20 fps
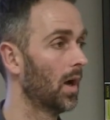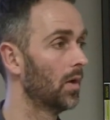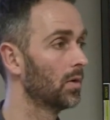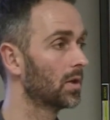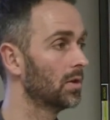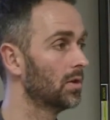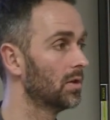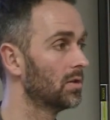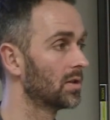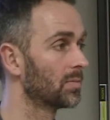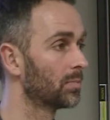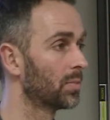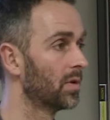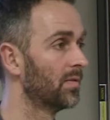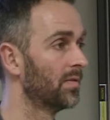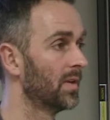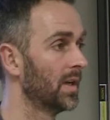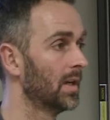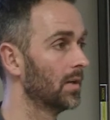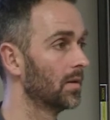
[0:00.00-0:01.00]
can you just
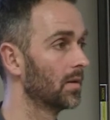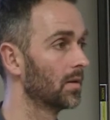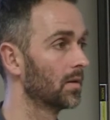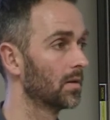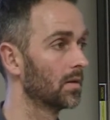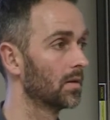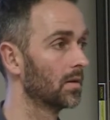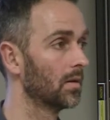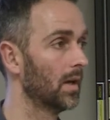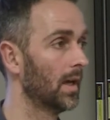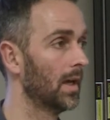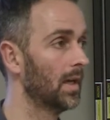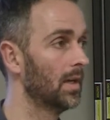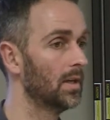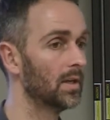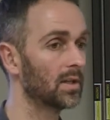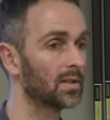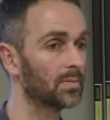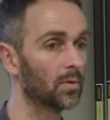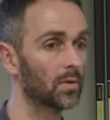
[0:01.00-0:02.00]
prevent
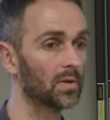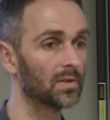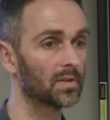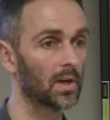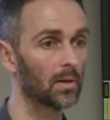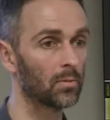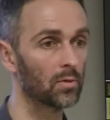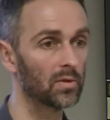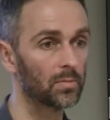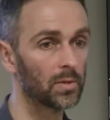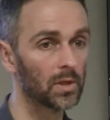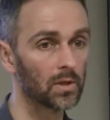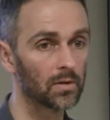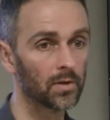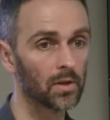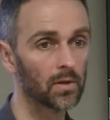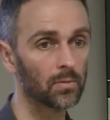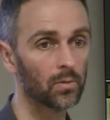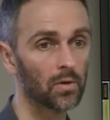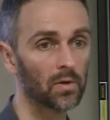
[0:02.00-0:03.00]
any exposed terminals being
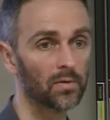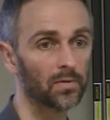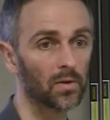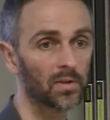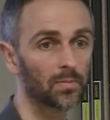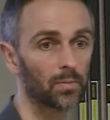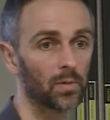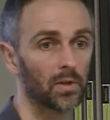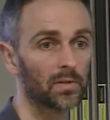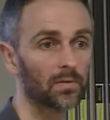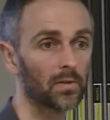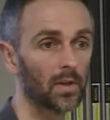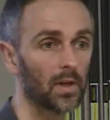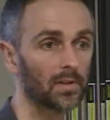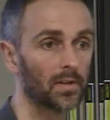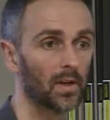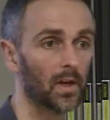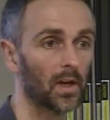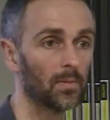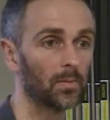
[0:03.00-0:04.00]
available in the first place for
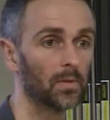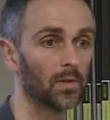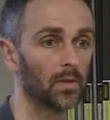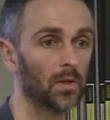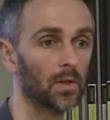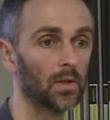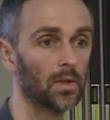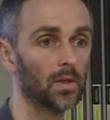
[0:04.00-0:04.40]
that to happen?